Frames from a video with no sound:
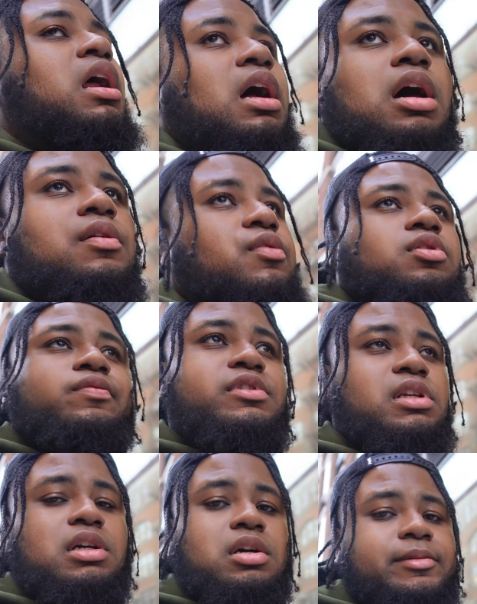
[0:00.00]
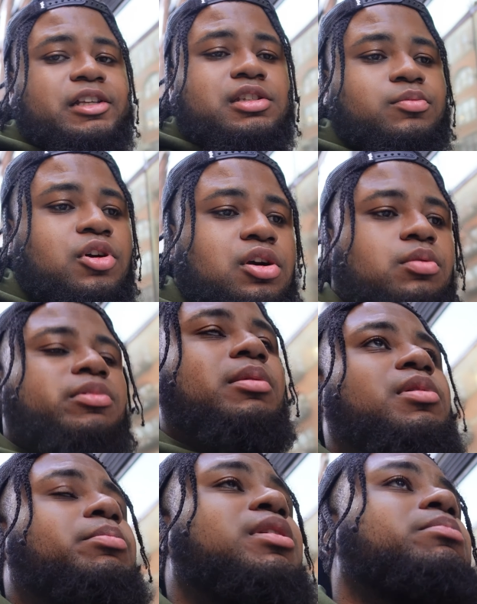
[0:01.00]
I don't even know if it's gonna come out tomorrow, but
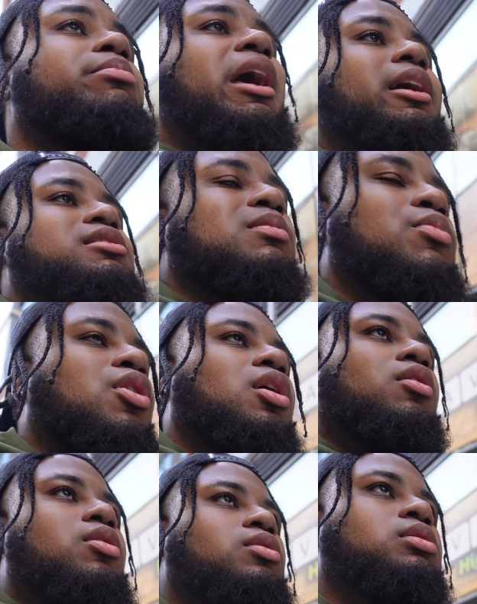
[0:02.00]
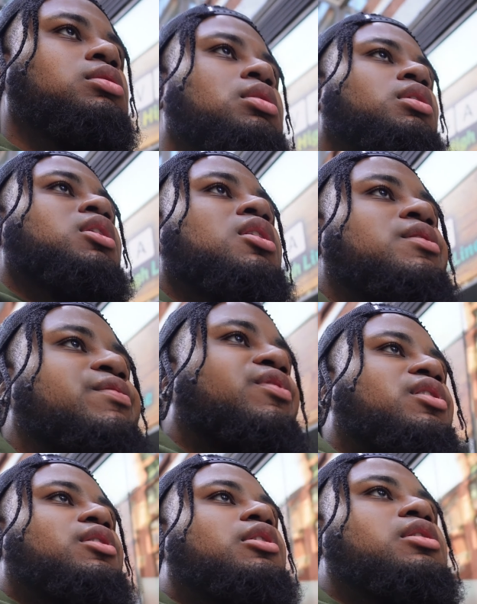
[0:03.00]
I'm gonna be back tomorrow
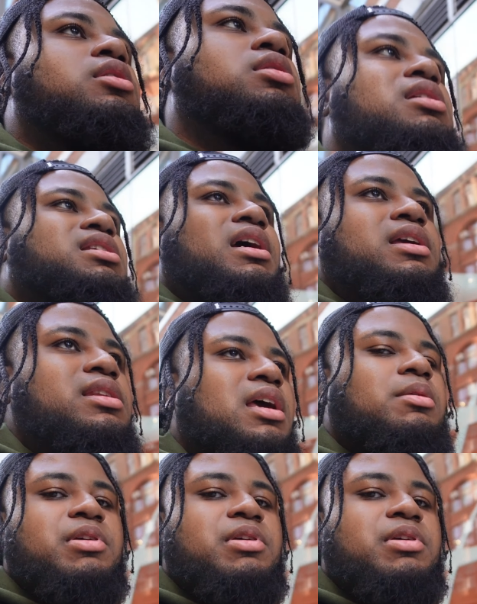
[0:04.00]
for the second day